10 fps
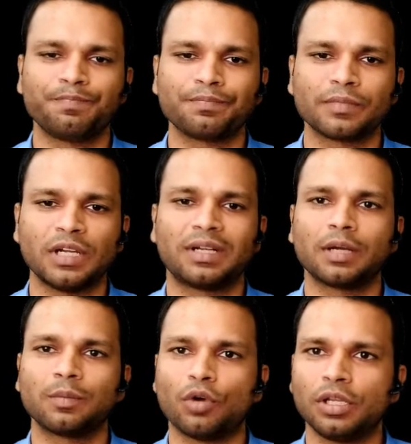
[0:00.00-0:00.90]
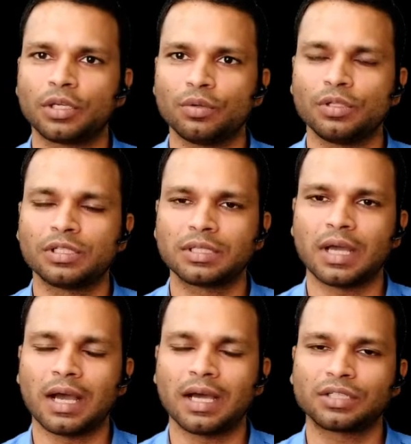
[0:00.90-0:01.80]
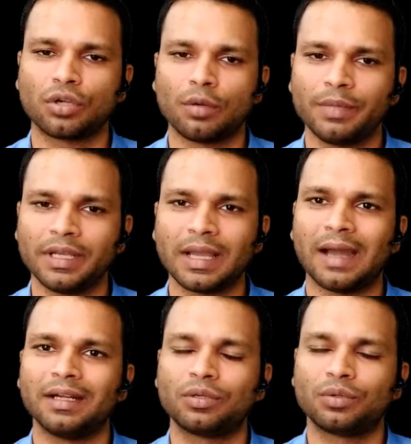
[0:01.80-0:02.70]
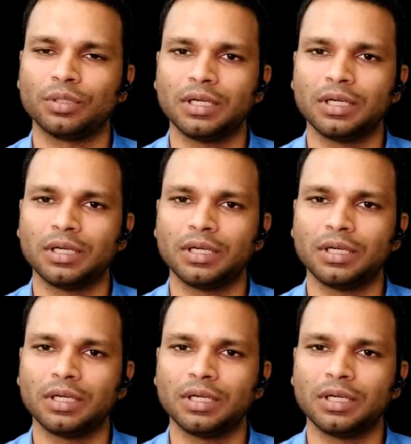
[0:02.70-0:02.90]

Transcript: drug molecules are stopped being added to the